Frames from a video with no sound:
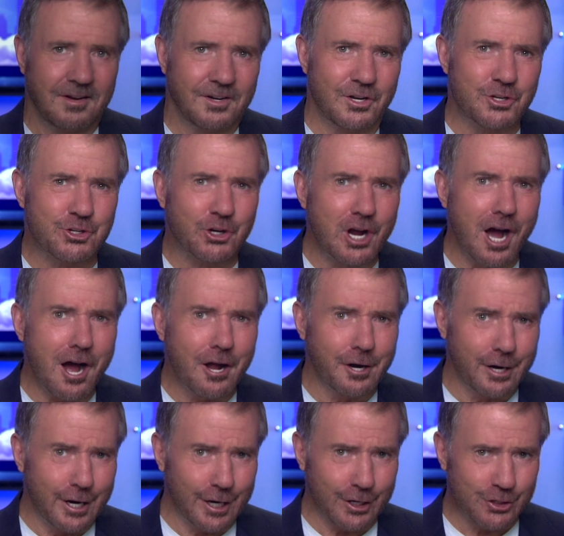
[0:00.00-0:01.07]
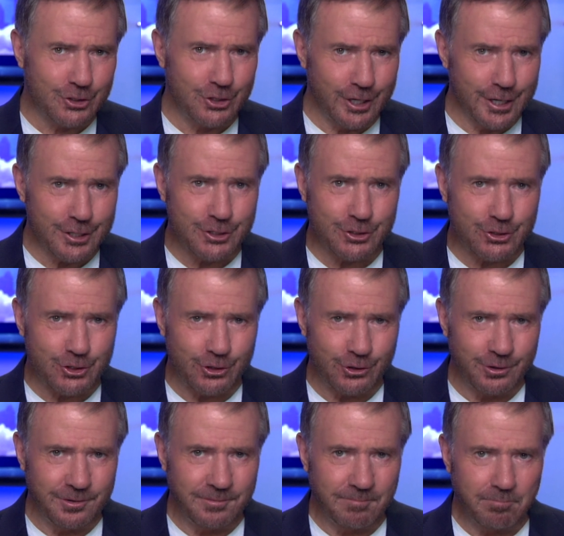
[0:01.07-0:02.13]
Does God exist?
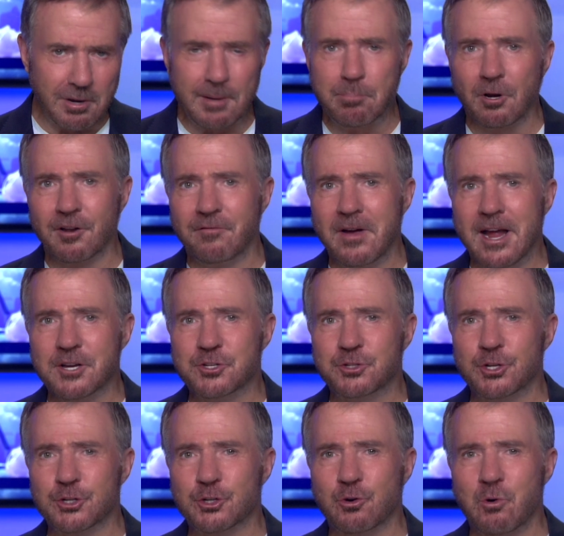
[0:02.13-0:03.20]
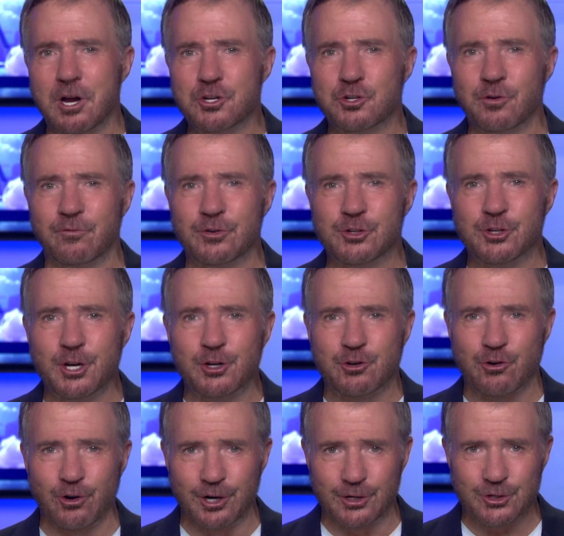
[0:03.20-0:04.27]
People have asked this question for
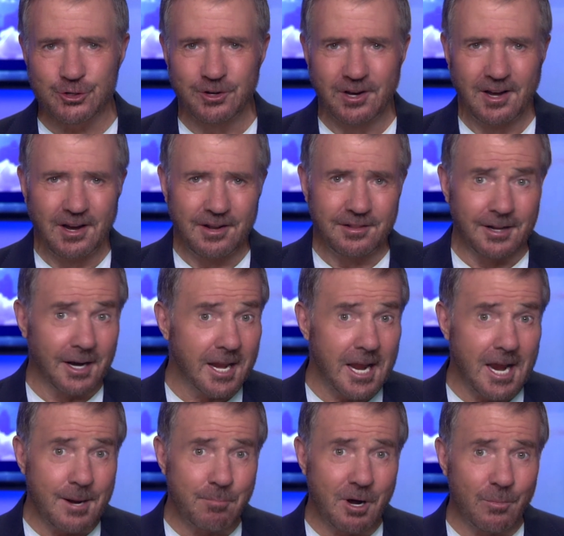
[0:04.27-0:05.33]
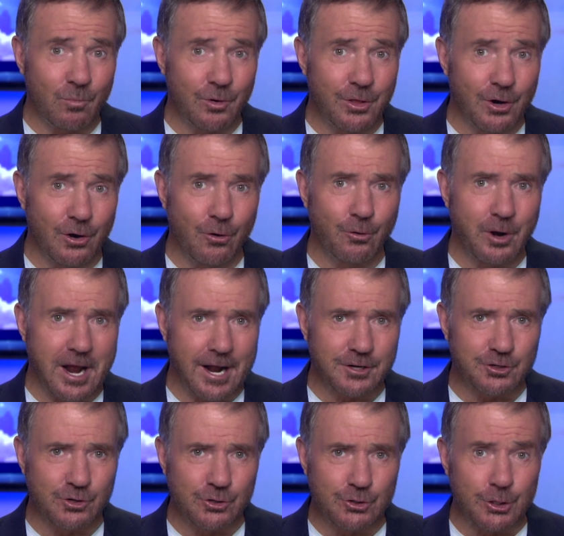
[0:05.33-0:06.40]
centuries, then came up with their own
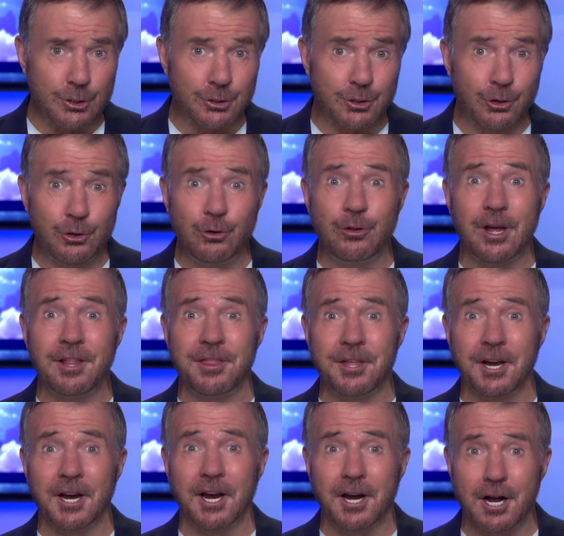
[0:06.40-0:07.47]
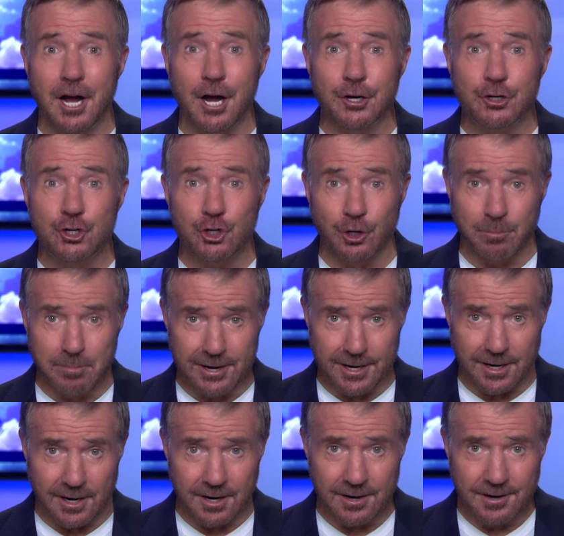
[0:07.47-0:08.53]
answers as to who they think God should
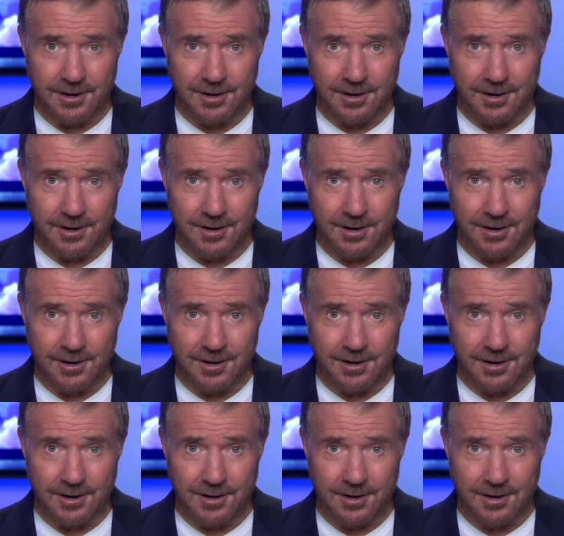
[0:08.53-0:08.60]
be.